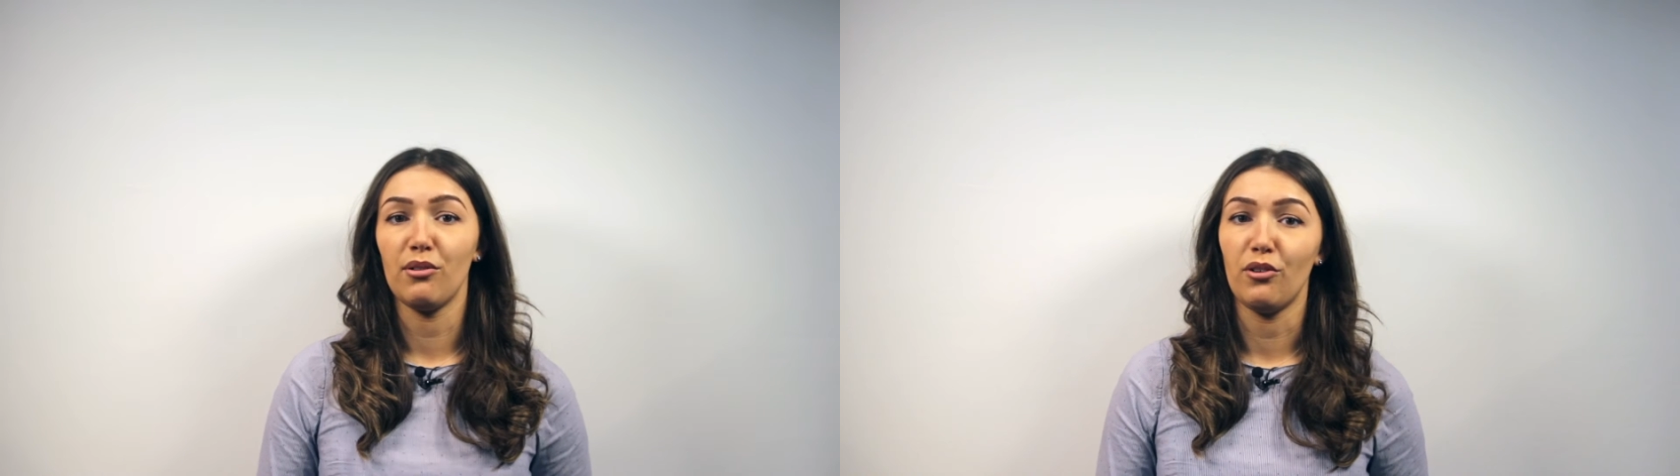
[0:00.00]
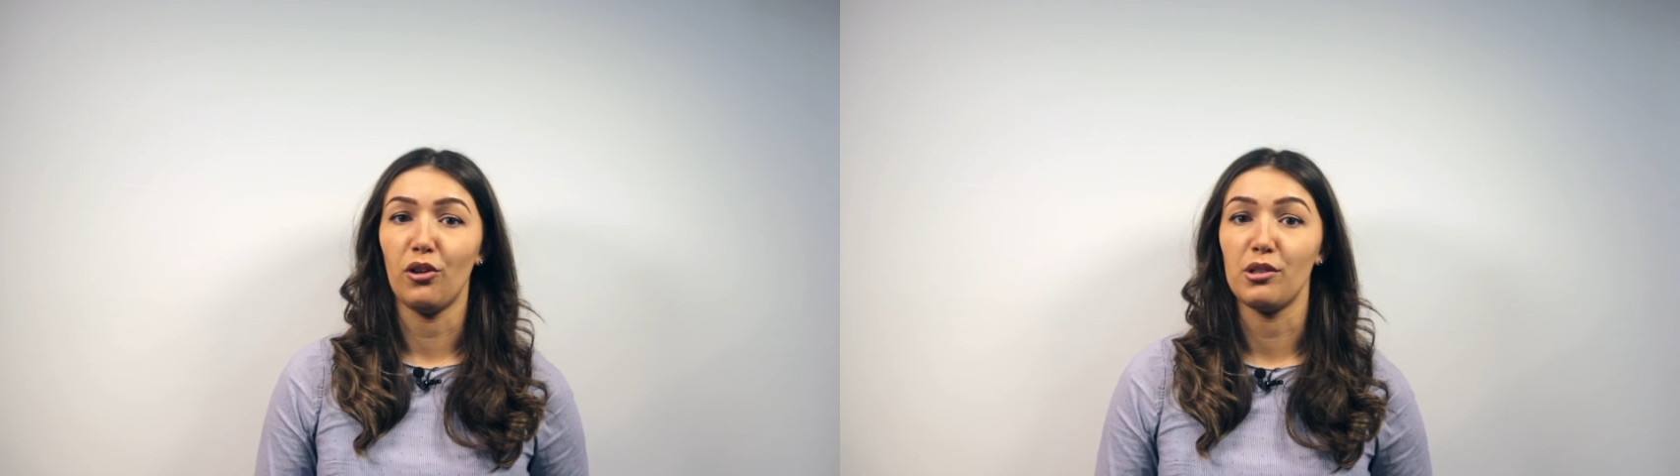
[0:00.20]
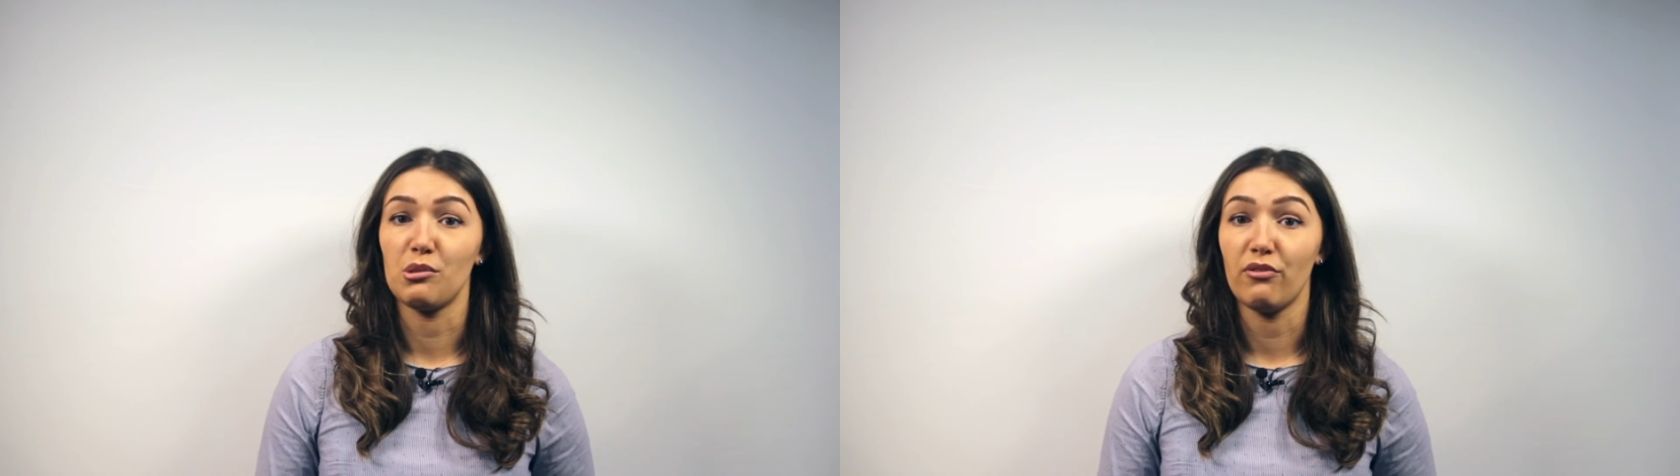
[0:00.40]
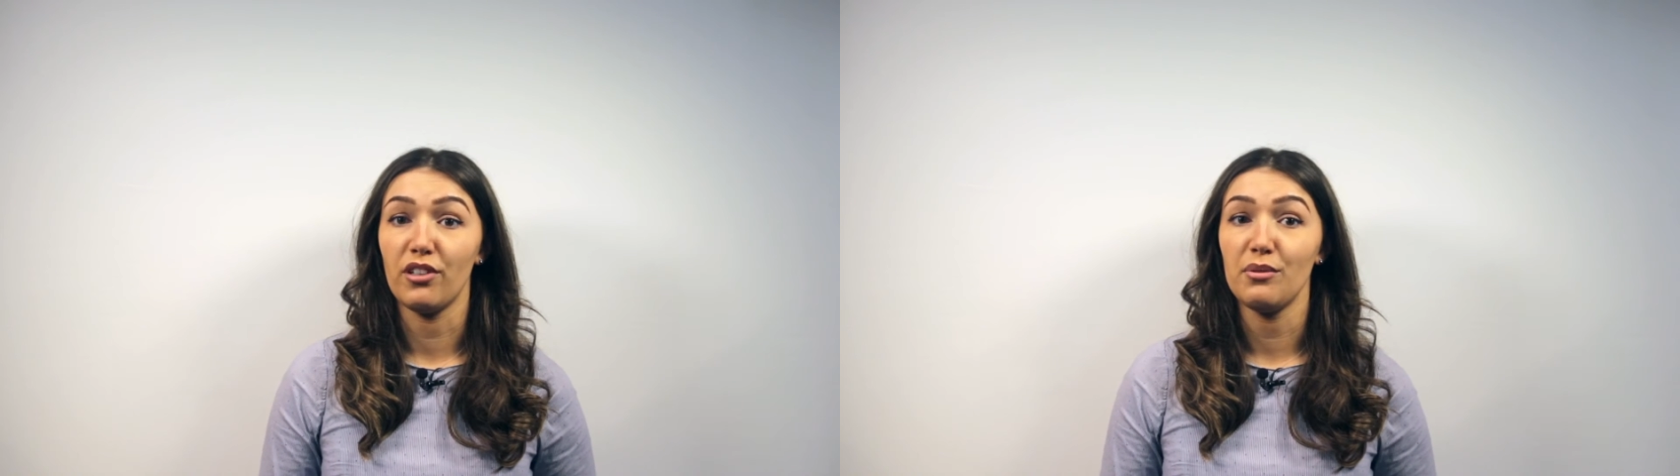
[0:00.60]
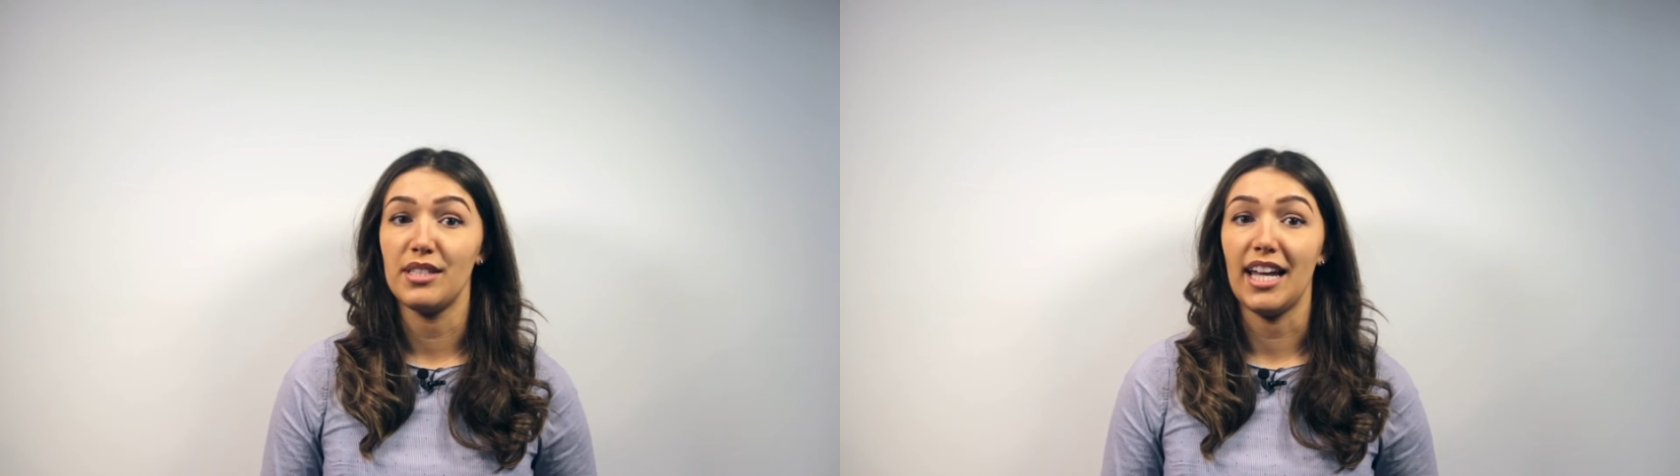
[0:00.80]
portfolio is
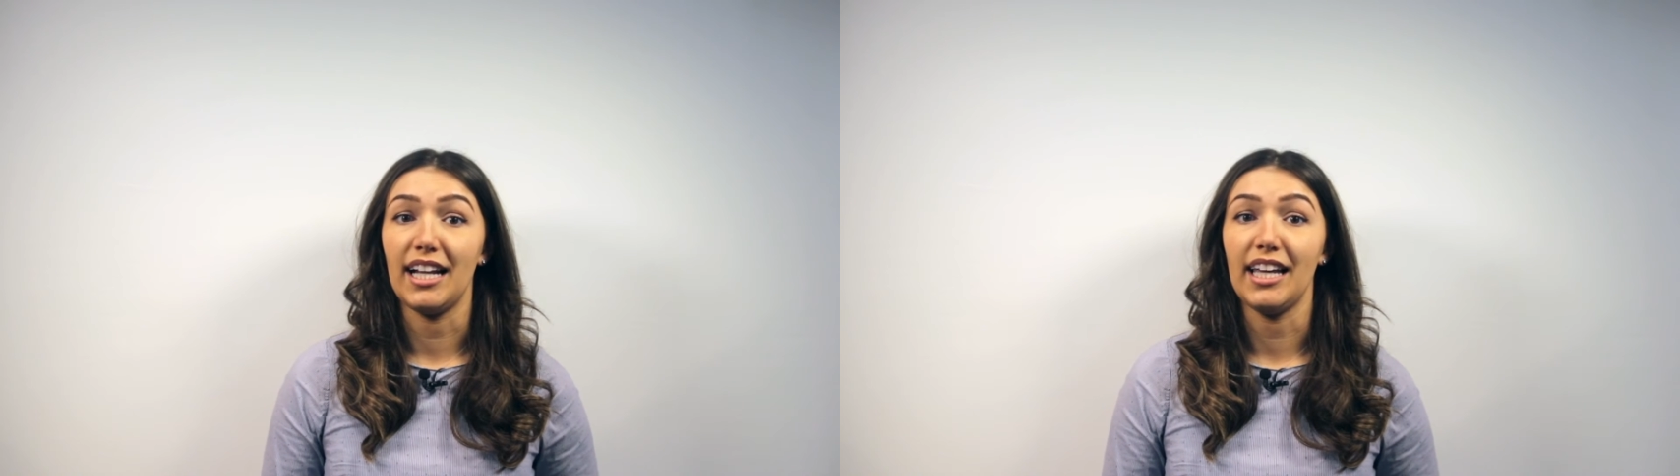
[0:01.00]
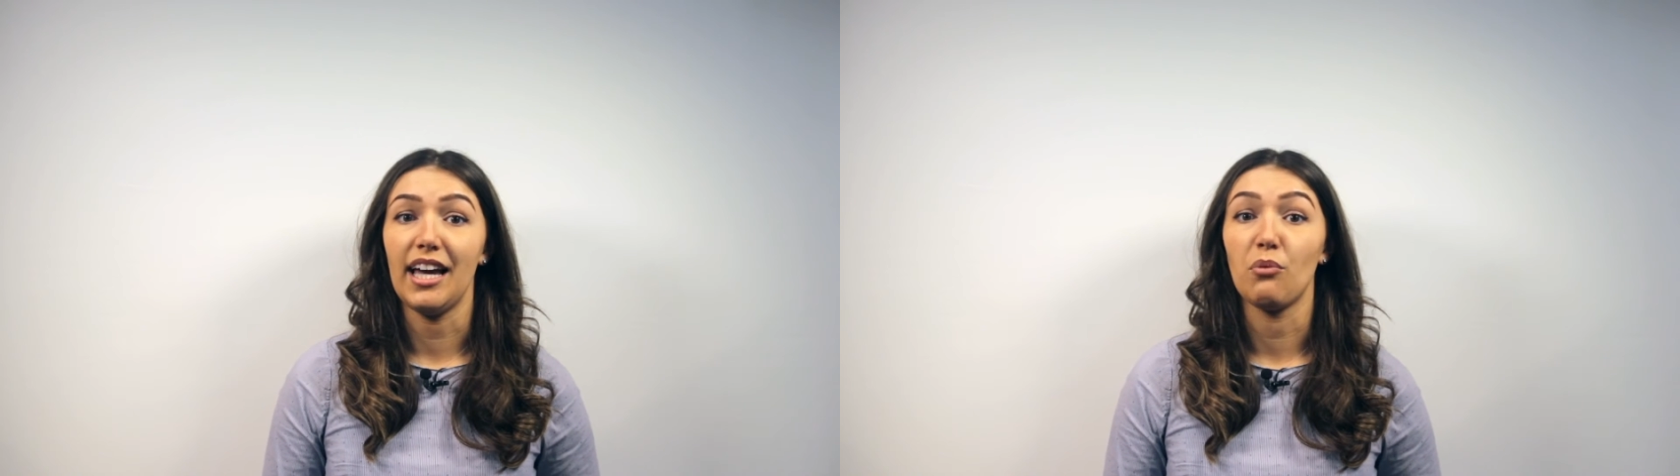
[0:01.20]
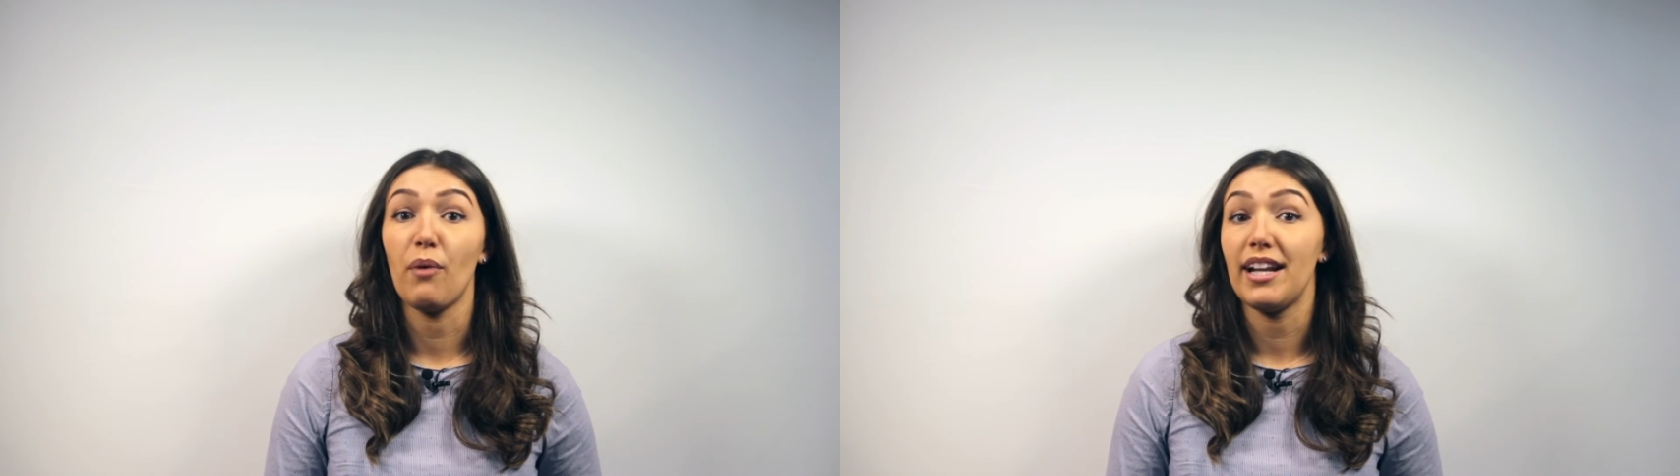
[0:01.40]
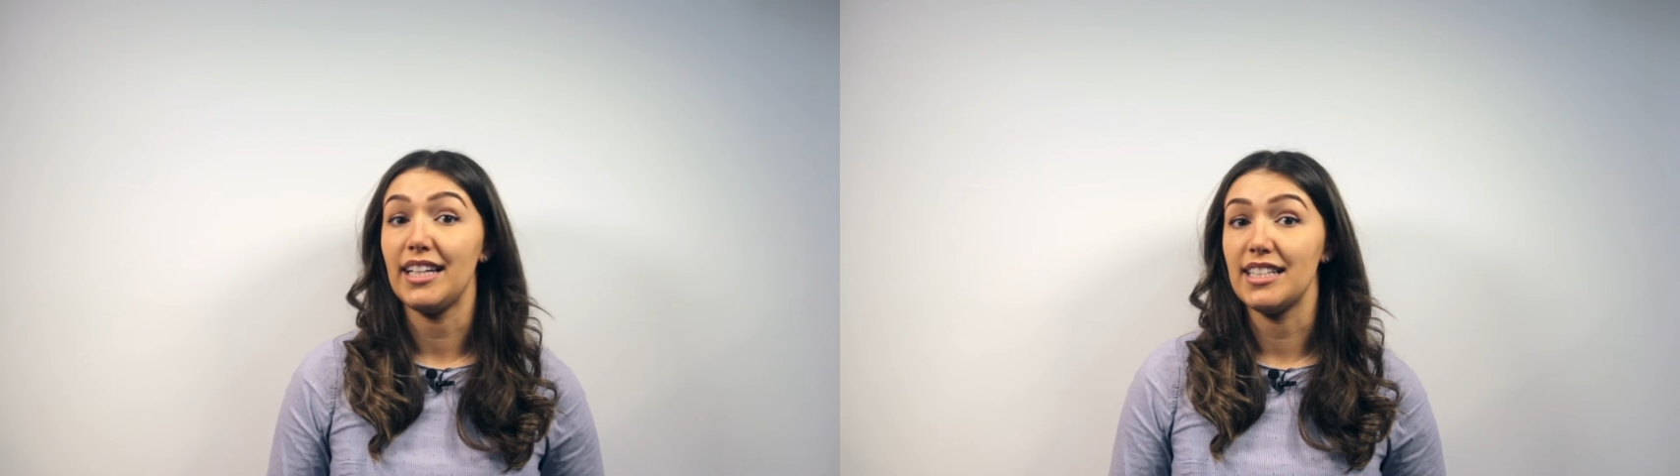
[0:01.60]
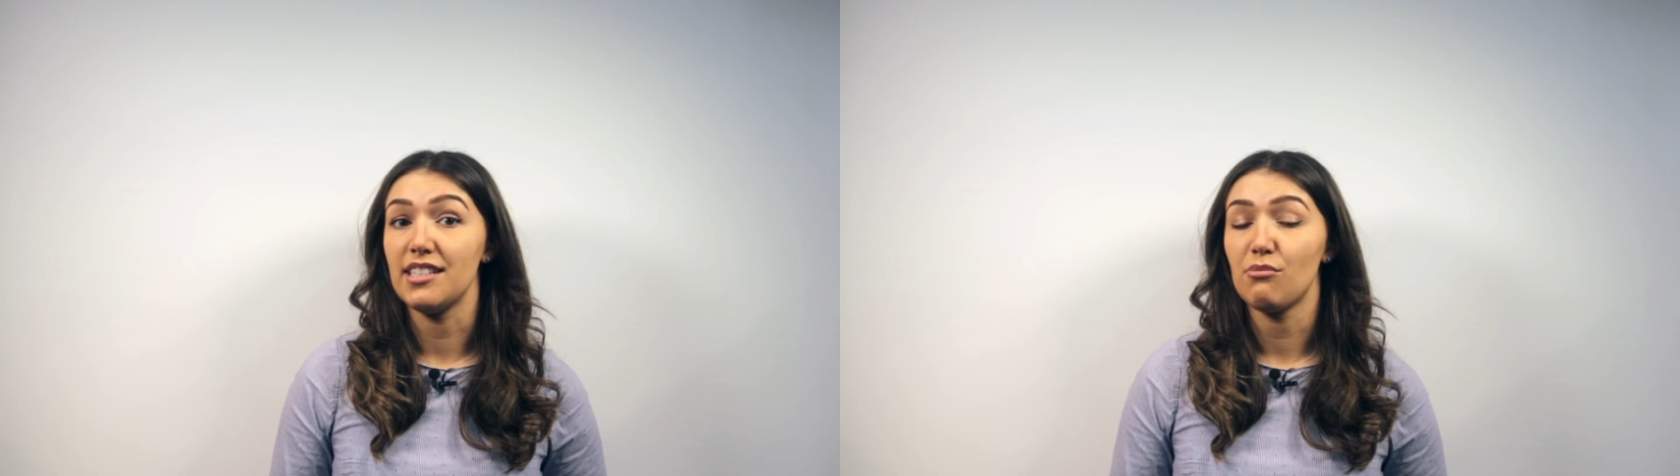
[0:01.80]
reviewed daily and, where
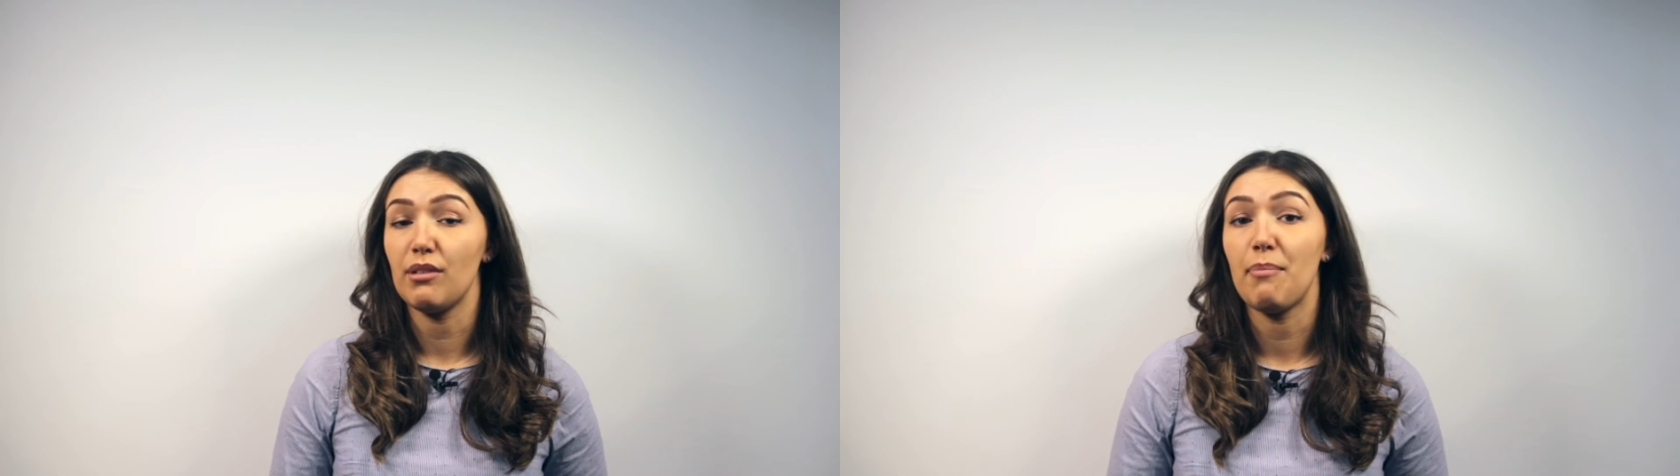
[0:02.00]
needed,